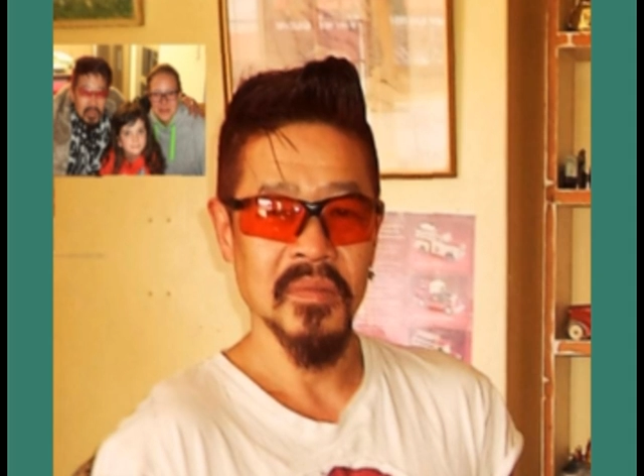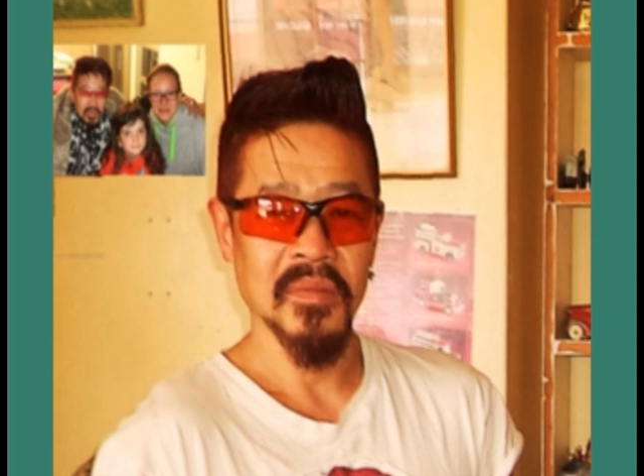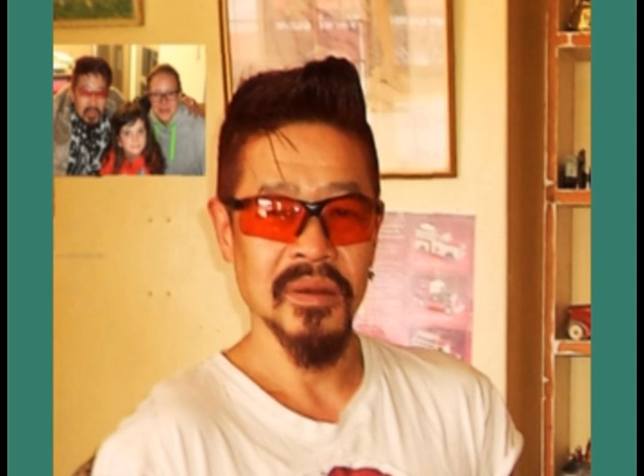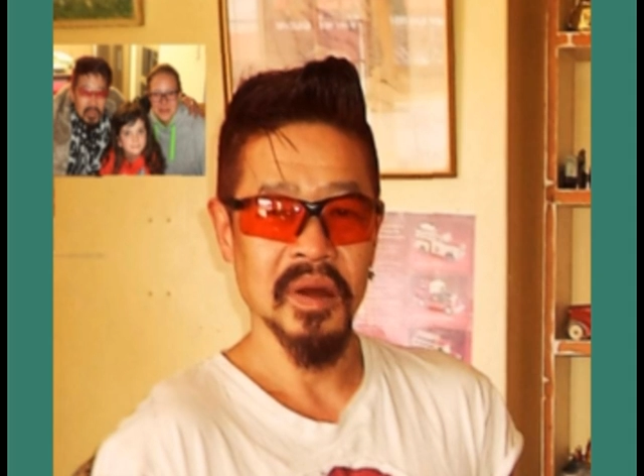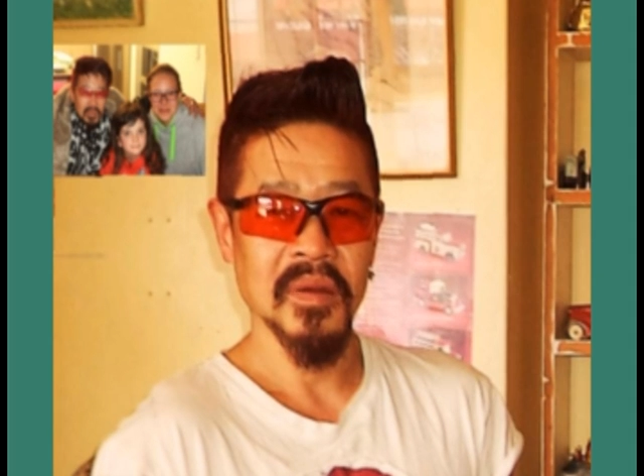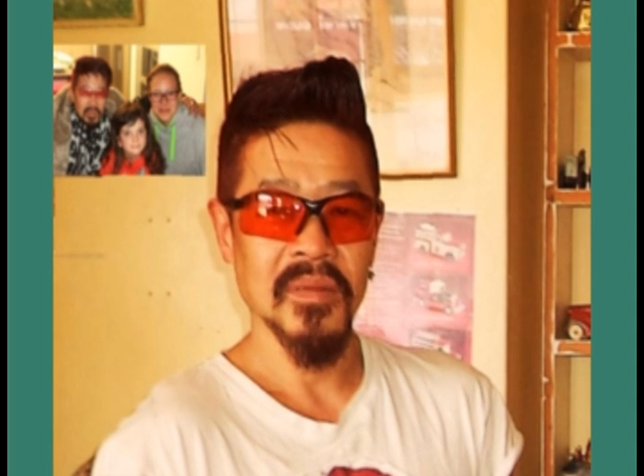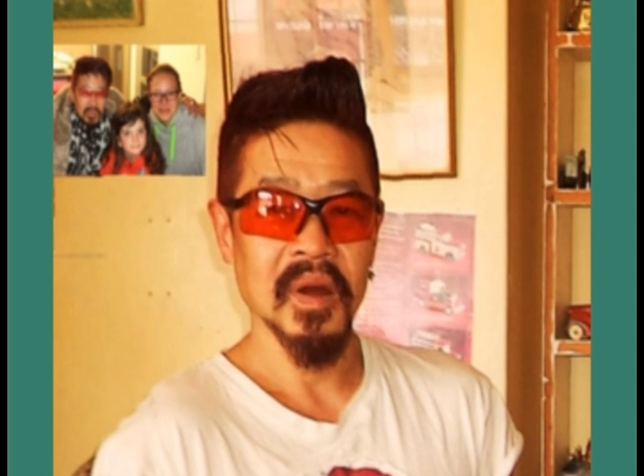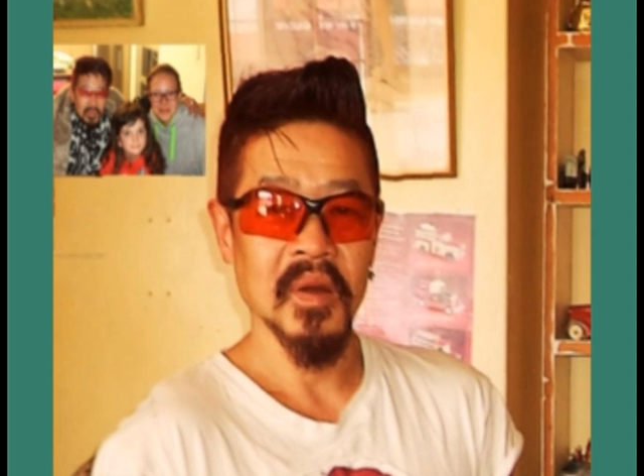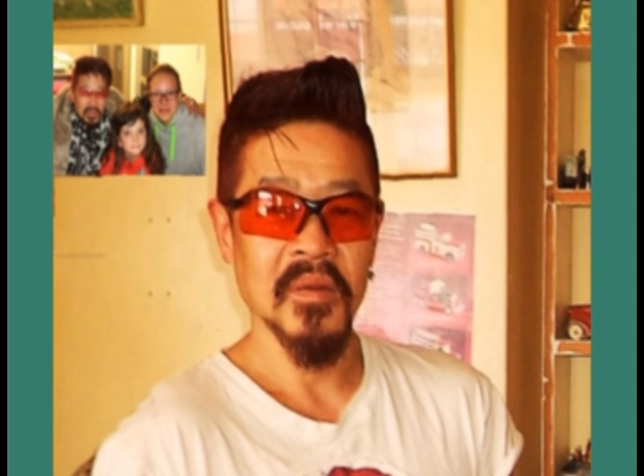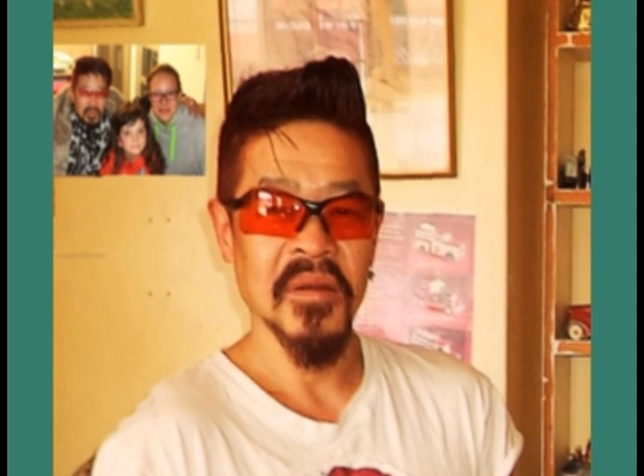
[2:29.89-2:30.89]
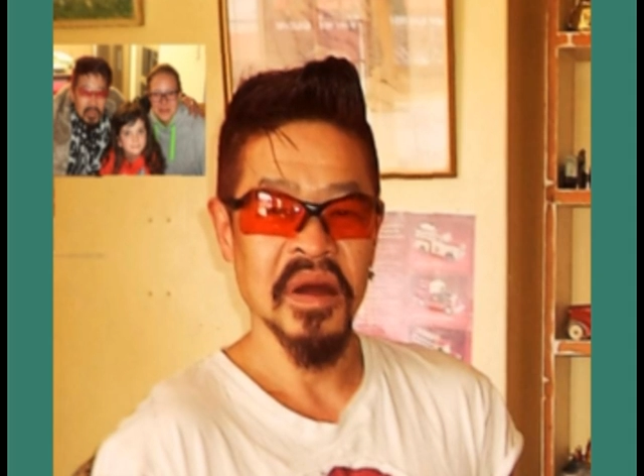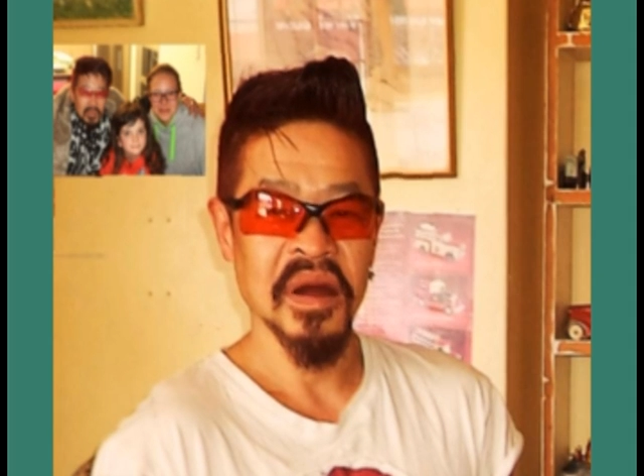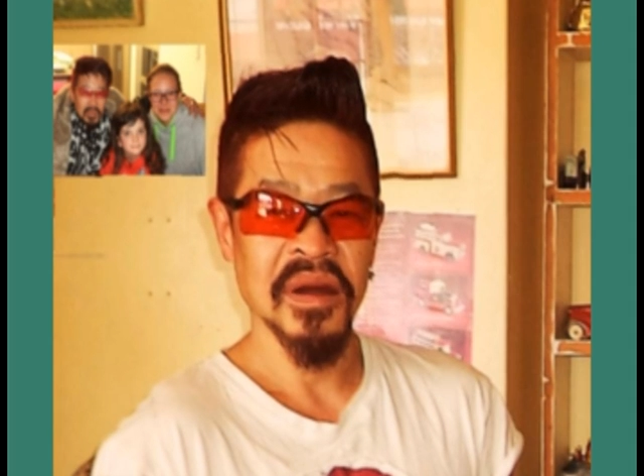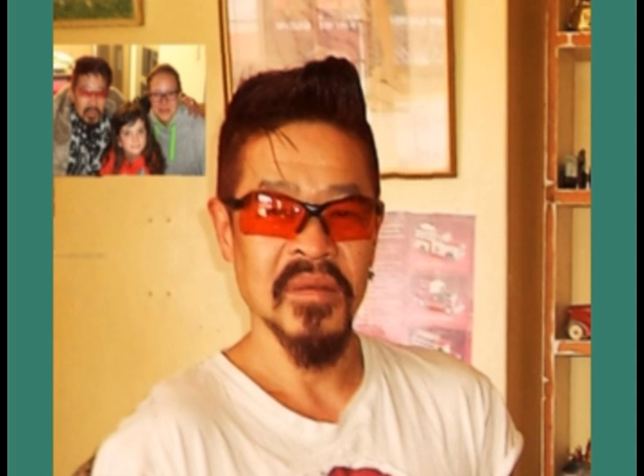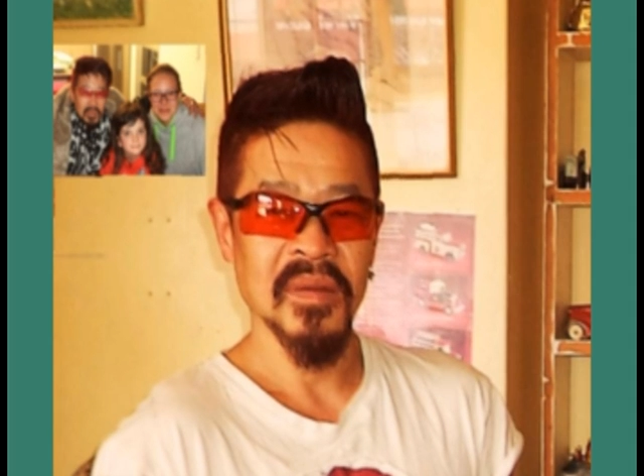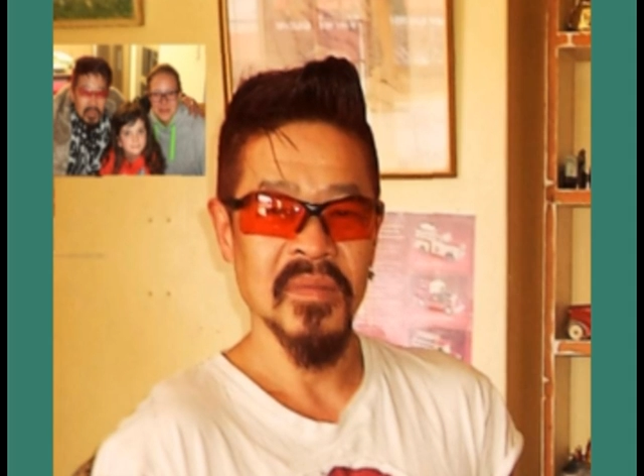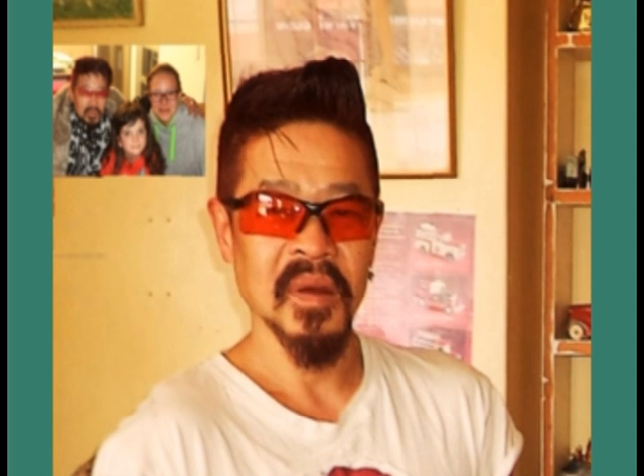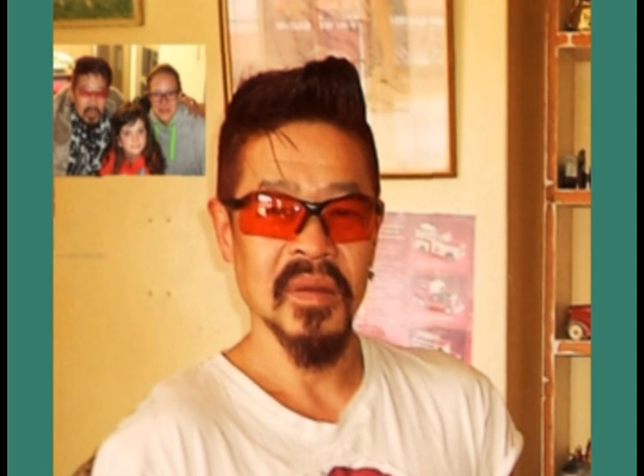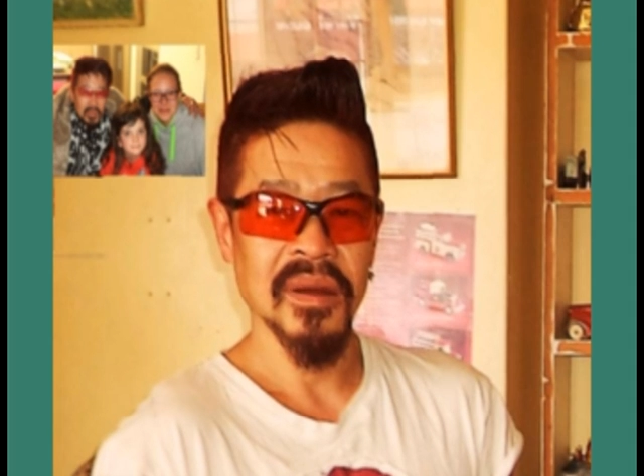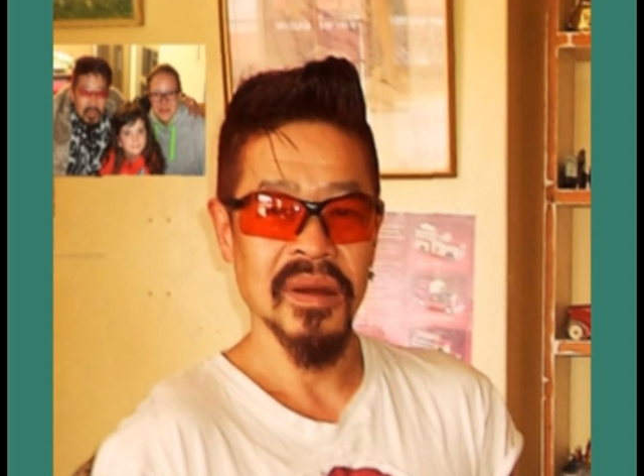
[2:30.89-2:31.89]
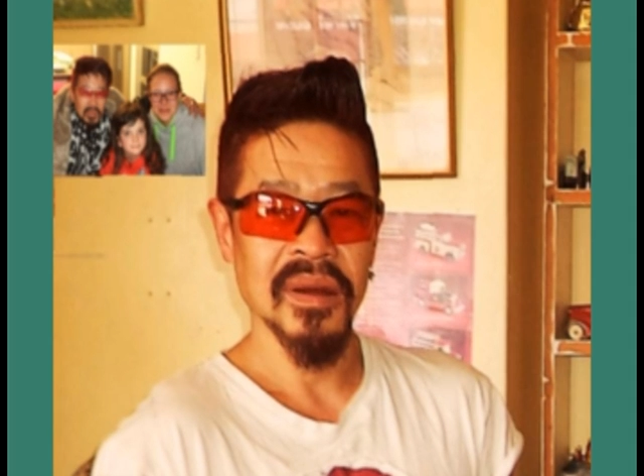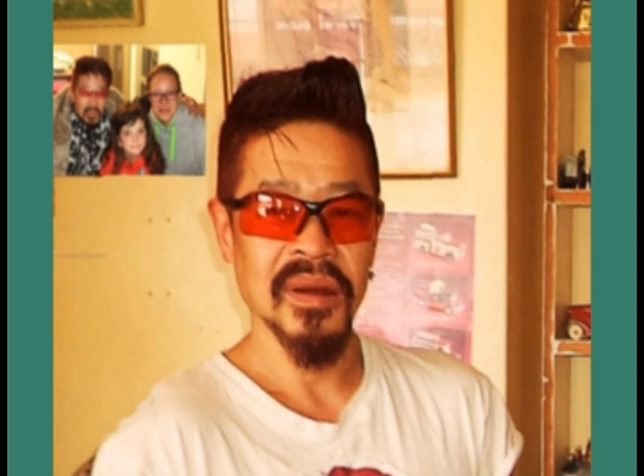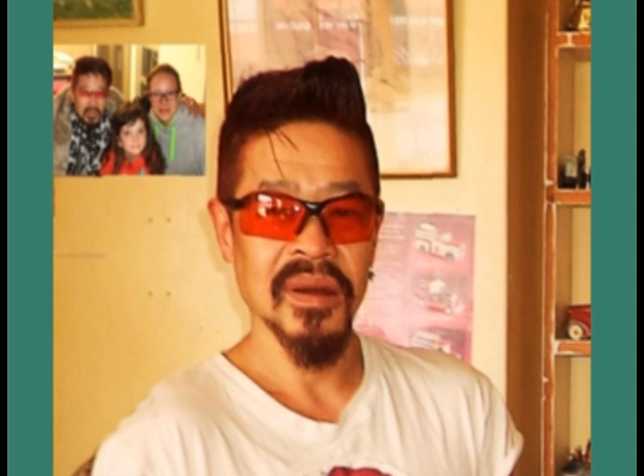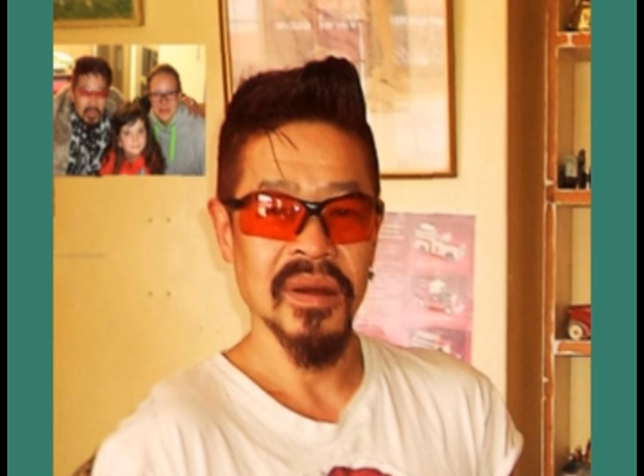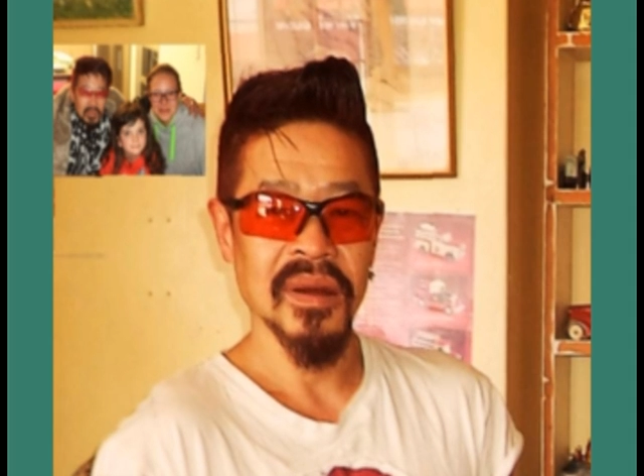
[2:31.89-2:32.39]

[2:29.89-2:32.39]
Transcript: say hello to my little friend.